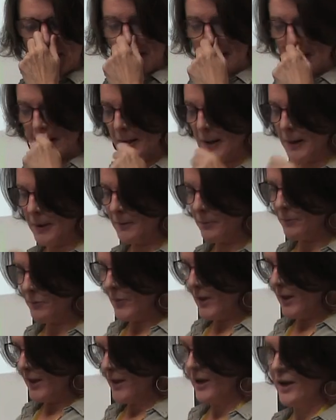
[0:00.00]

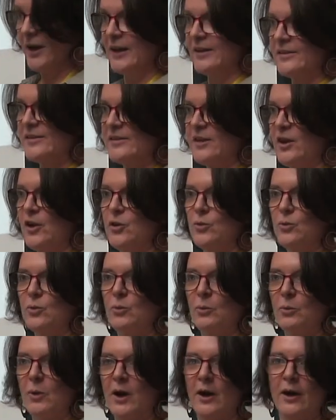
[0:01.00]
and so
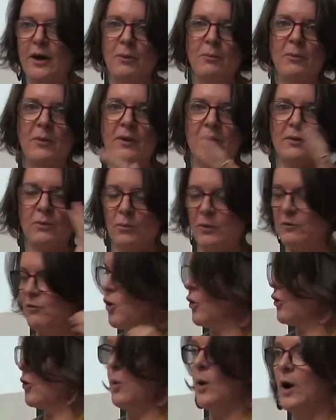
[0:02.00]
we've
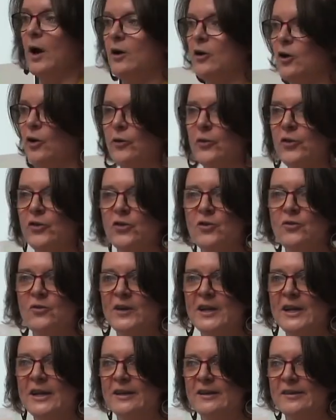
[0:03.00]
got quite a lot of
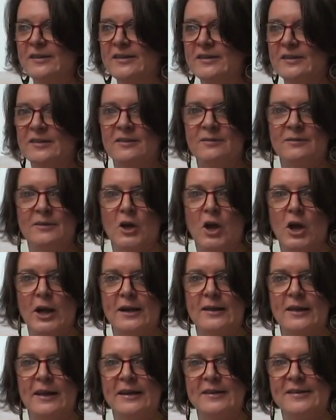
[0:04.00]
souvenirs
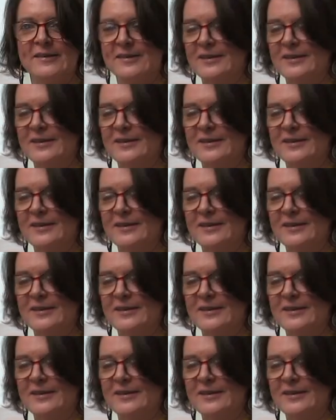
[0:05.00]
like this,